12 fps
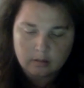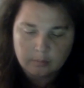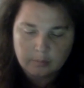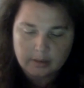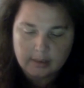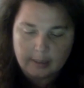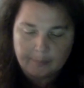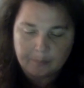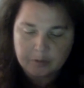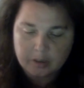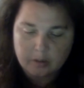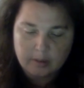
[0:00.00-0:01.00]
but yeah,
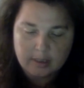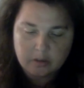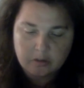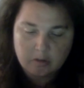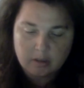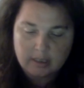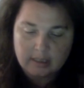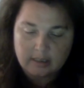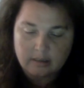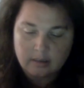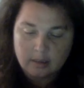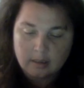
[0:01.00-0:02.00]
so let's try
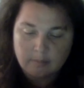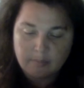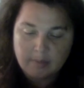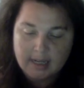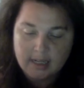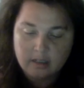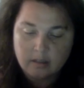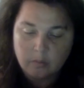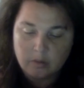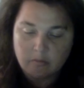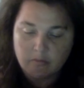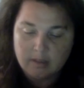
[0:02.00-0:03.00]
these. Made
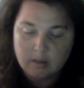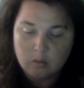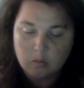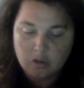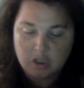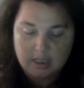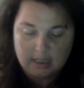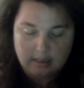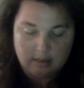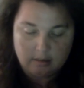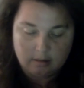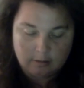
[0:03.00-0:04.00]
with real
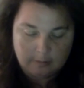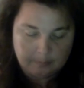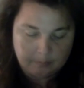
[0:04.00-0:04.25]
cheese.